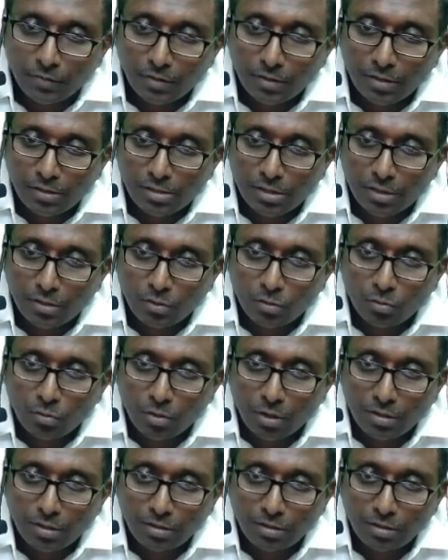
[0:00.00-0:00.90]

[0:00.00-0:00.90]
Yes or no?